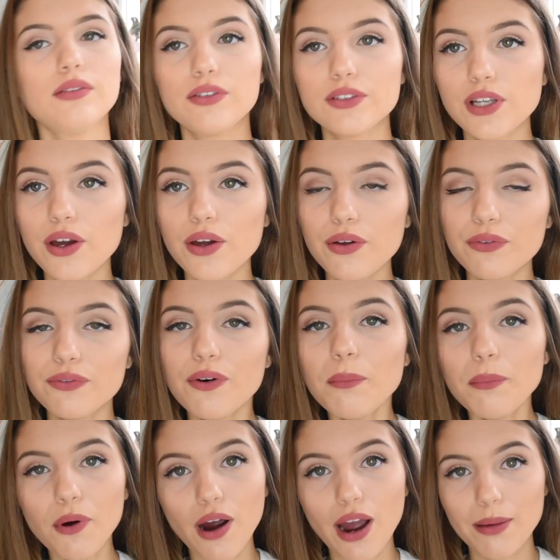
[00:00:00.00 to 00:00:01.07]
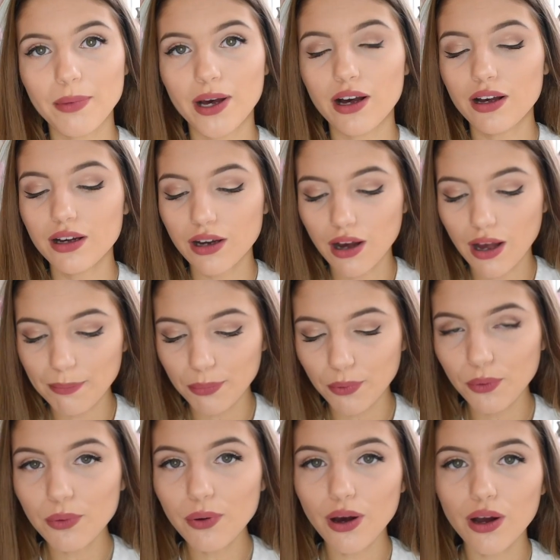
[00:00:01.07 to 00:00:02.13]
So from Primark I
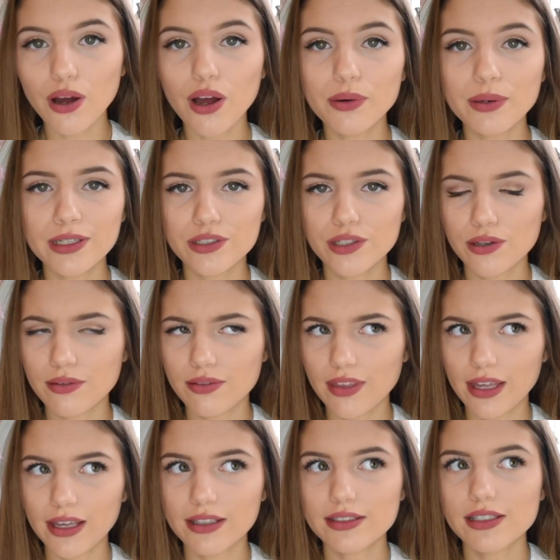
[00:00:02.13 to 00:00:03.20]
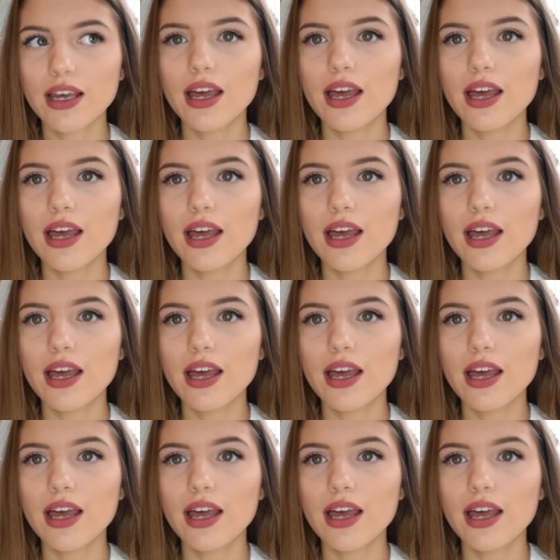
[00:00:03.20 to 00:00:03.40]
bought only two things.